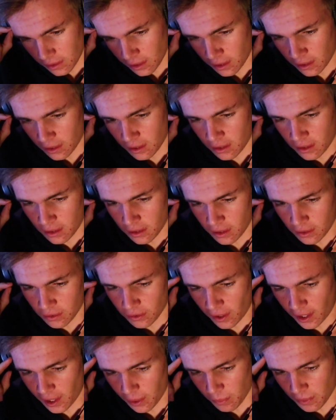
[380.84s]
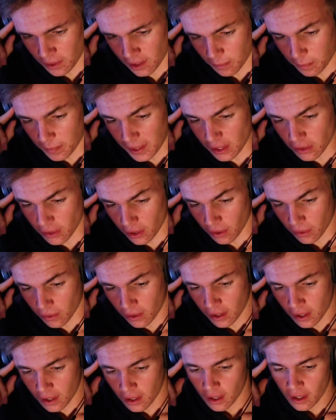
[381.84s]
Uh, right wing,
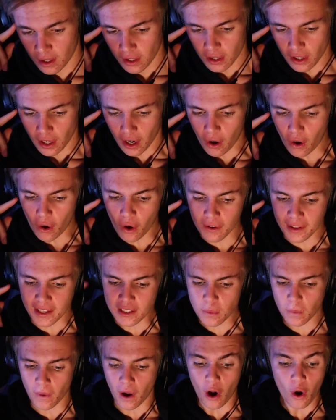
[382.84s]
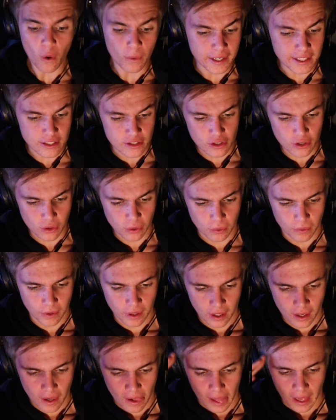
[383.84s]
Pedro. Oh, that's what. Oh, he's new.
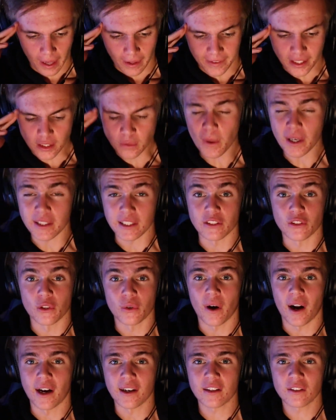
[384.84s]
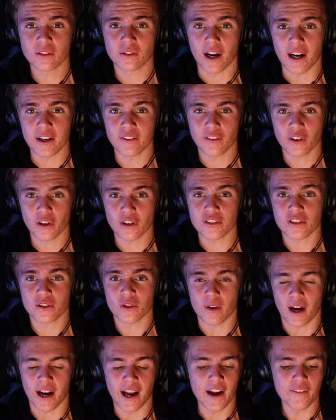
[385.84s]
That's what I need to do. I need to. I forgot to
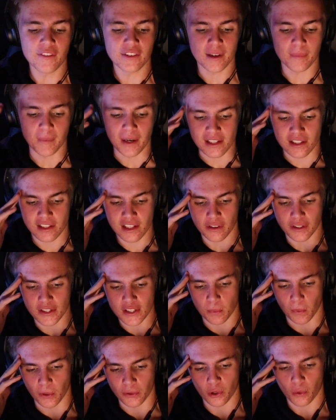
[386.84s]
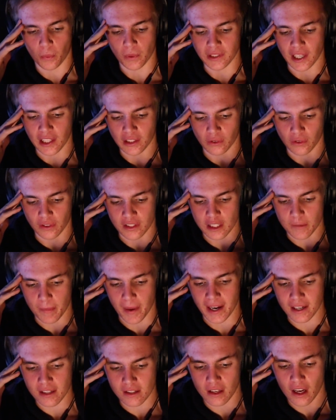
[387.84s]
do. I haven't done my series. What do one hundred of these
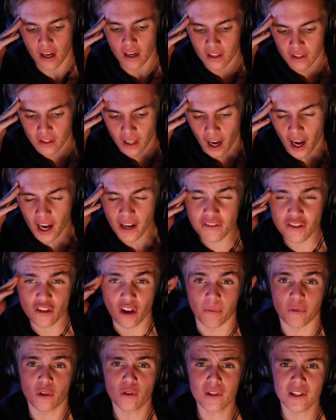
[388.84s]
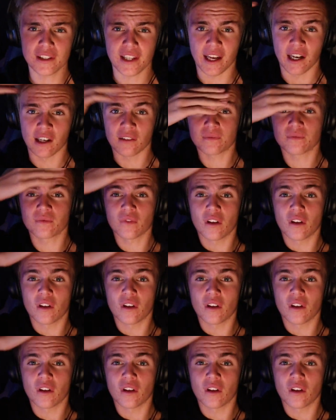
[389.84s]
packs? I've stopped doing that.